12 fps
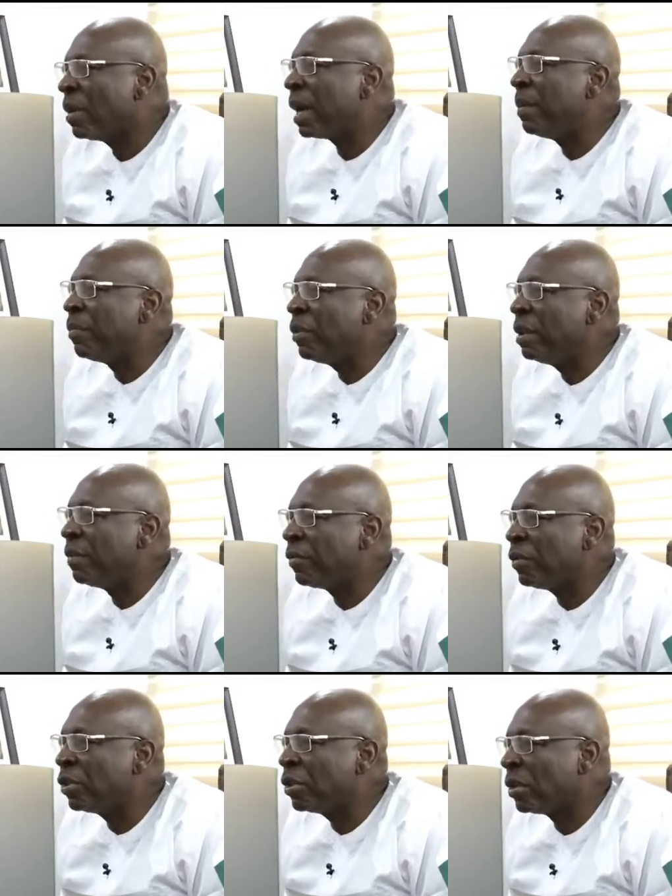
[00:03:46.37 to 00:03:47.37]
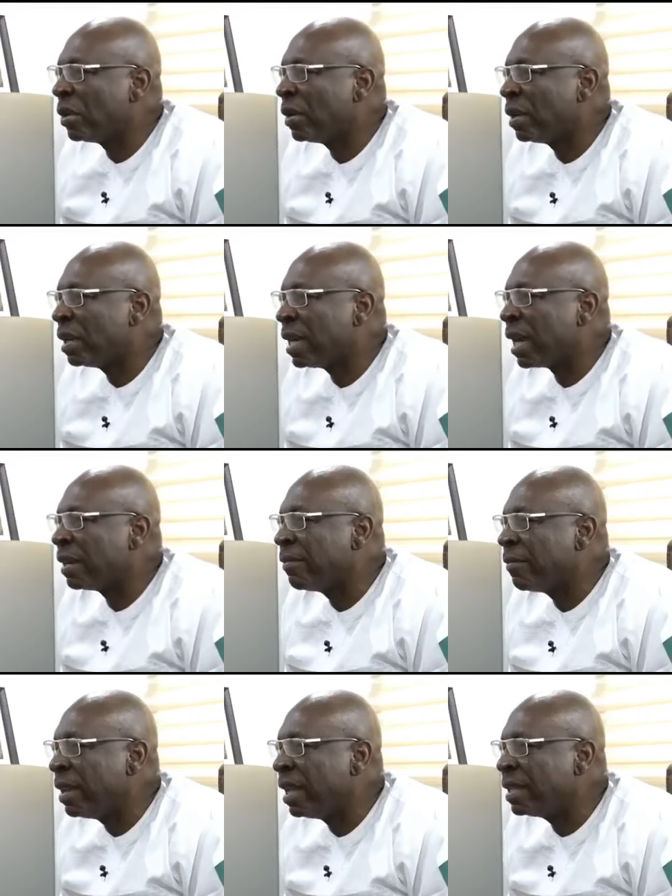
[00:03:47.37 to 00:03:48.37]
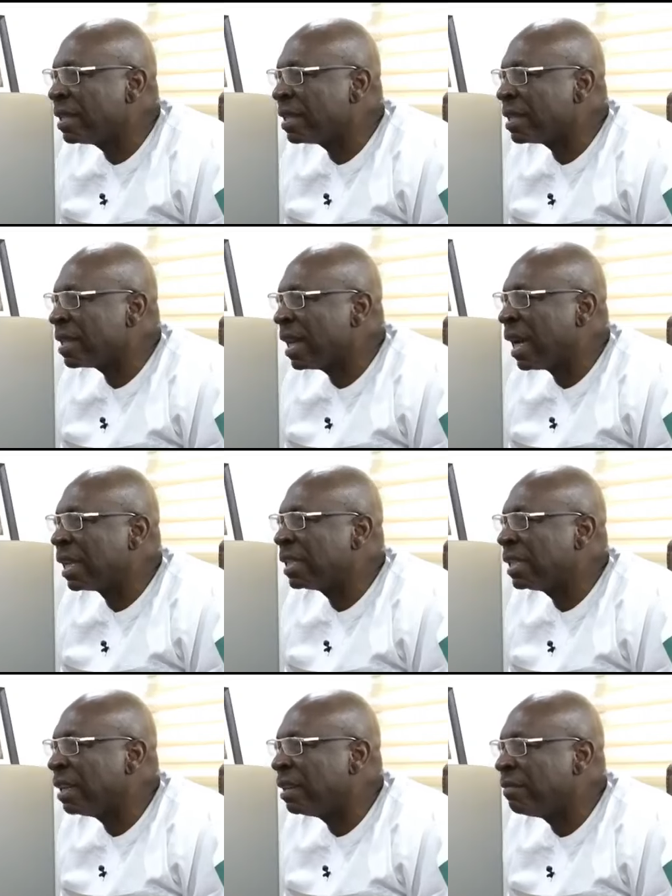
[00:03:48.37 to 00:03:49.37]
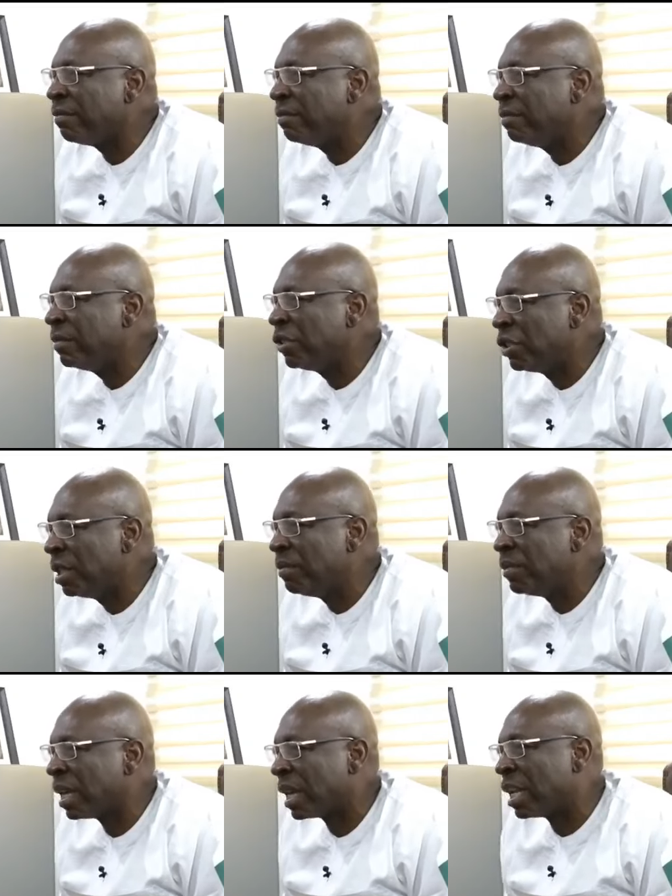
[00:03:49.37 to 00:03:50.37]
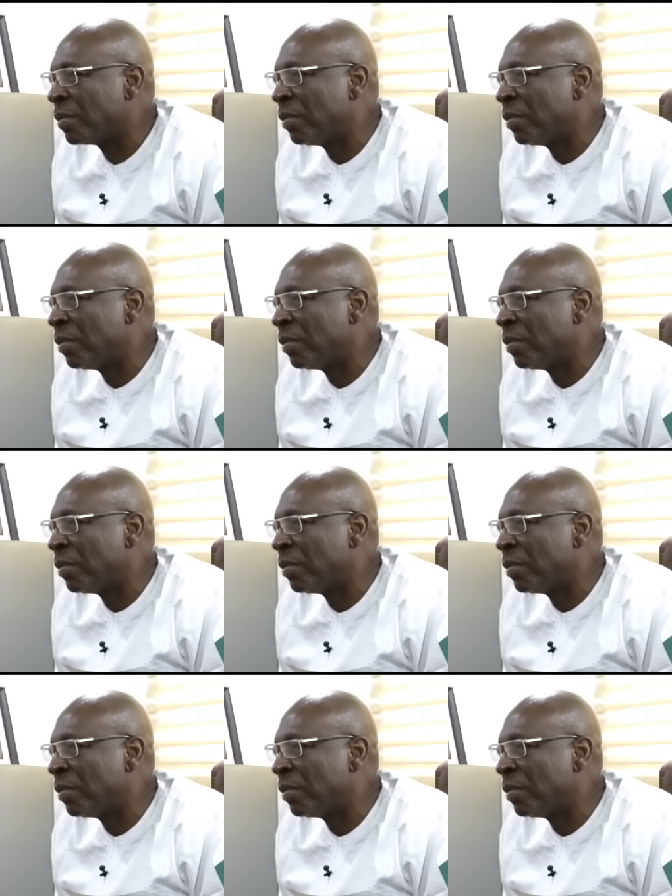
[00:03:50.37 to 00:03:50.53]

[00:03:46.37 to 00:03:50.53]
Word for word: we can build a future that reflects our shared dreams and